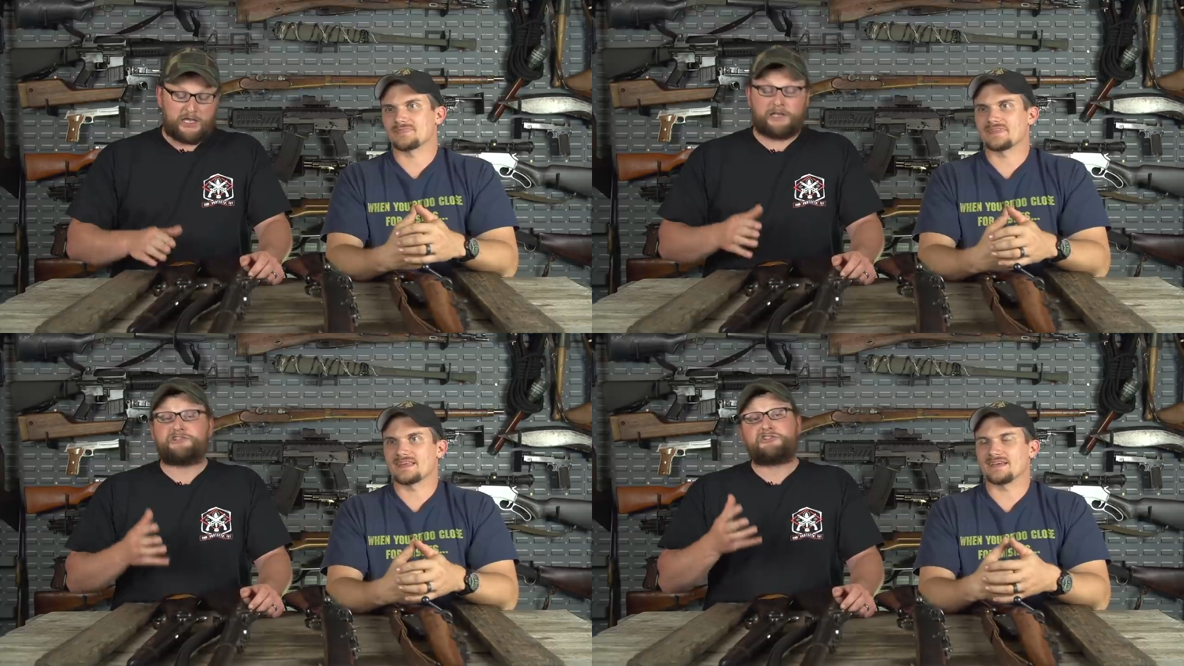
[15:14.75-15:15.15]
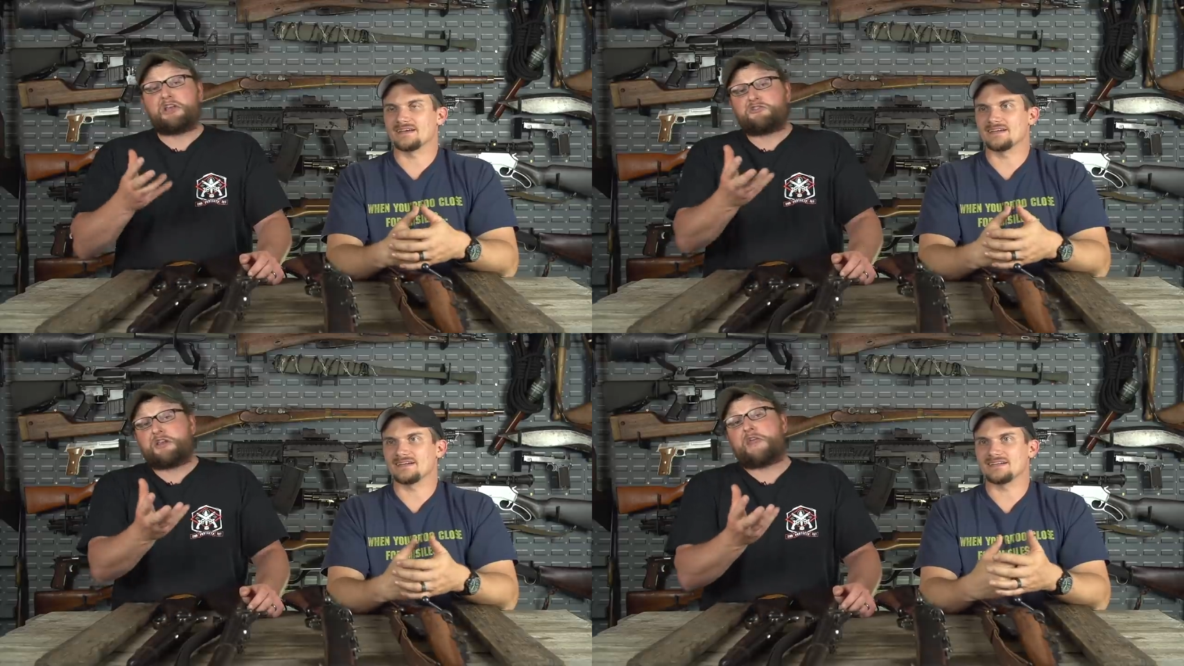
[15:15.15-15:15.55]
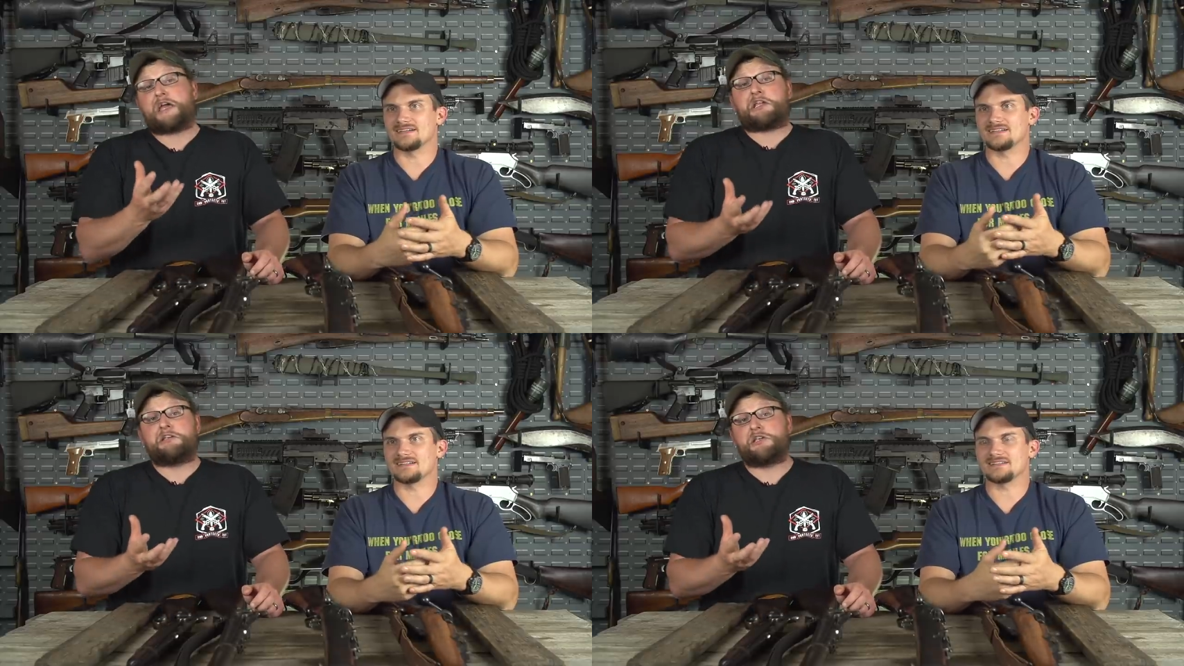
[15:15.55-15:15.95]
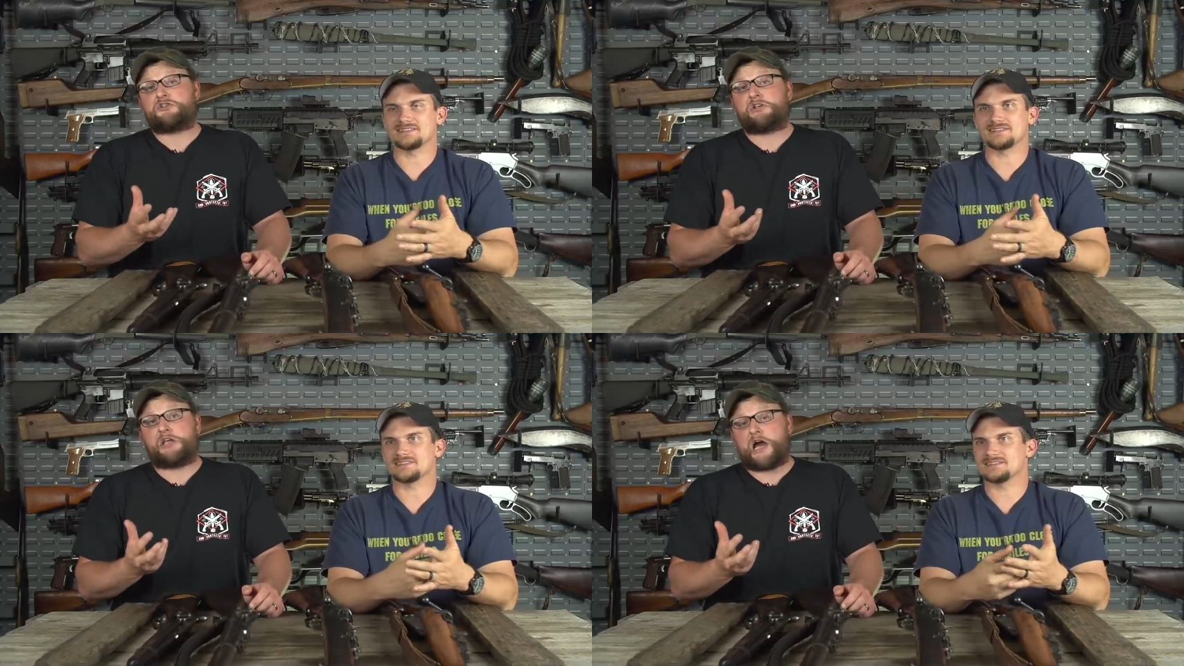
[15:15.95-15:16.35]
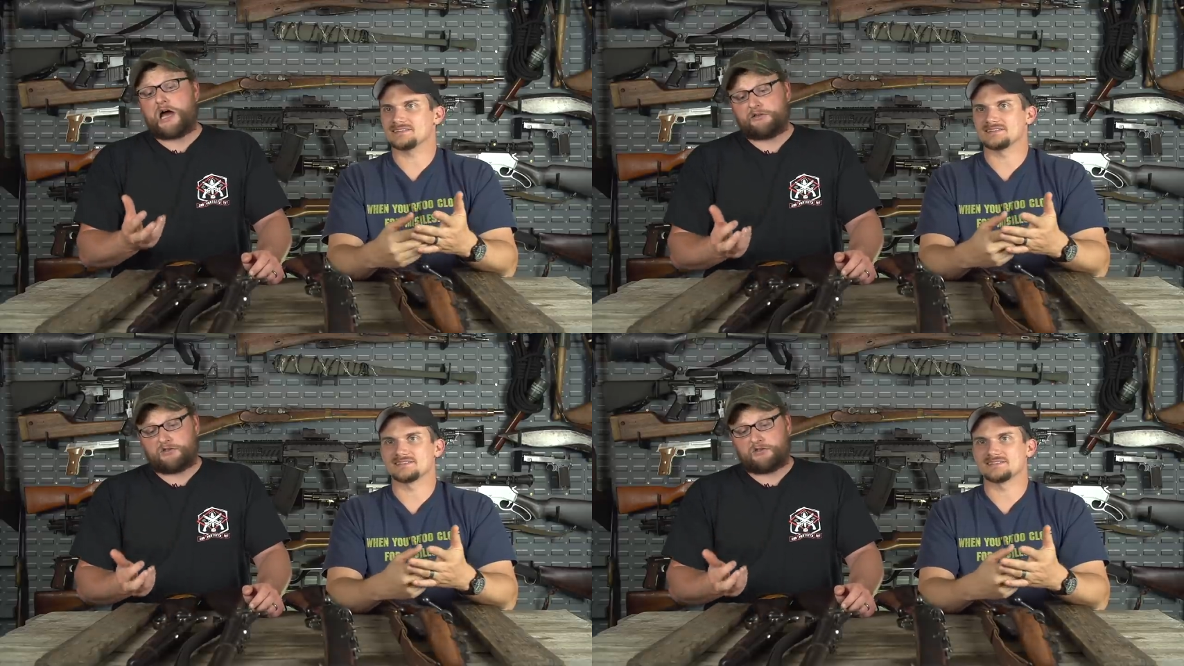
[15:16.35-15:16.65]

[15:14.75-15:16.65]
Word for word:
Speaker 1: and assessing that condition, guys,